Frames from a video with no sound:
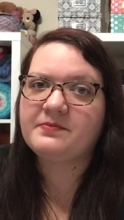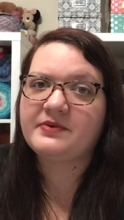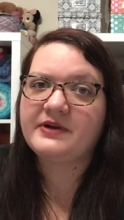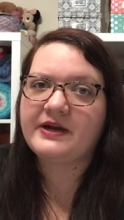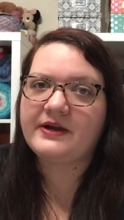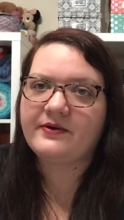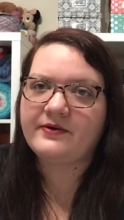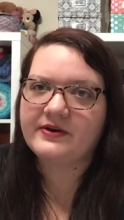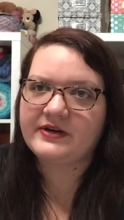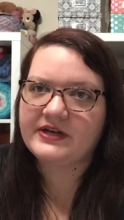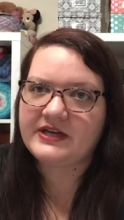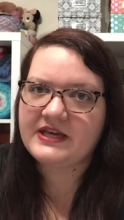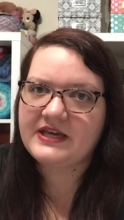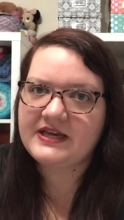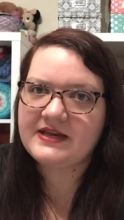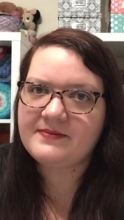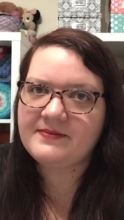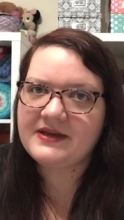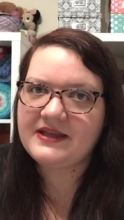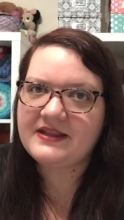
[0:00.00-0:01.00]
priority
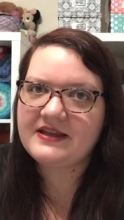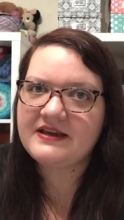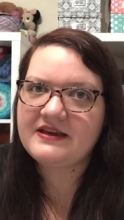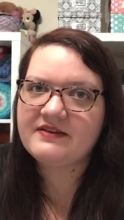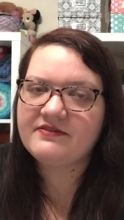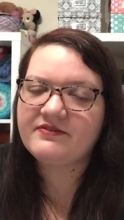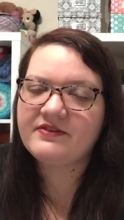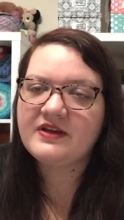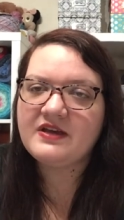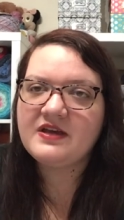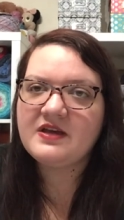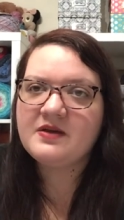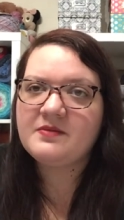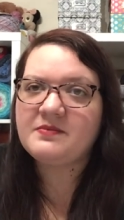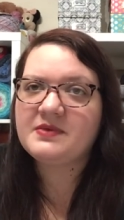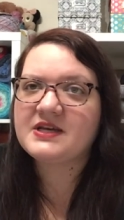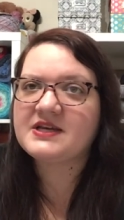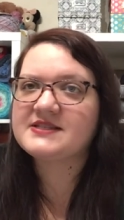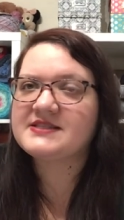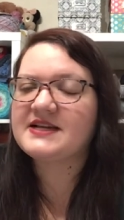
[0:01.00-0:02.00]
in my life
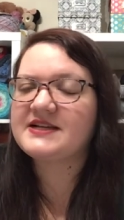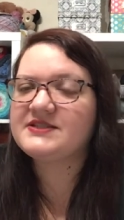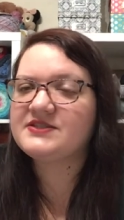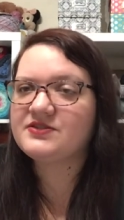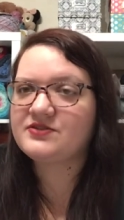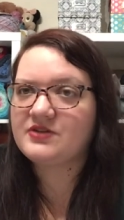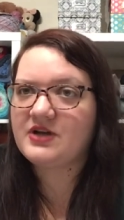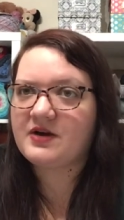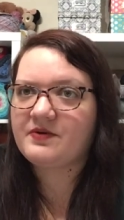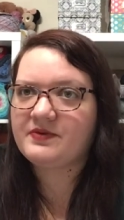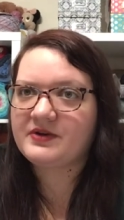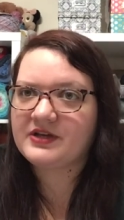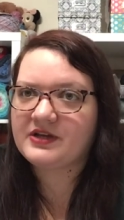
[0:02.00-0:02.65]
because I do not want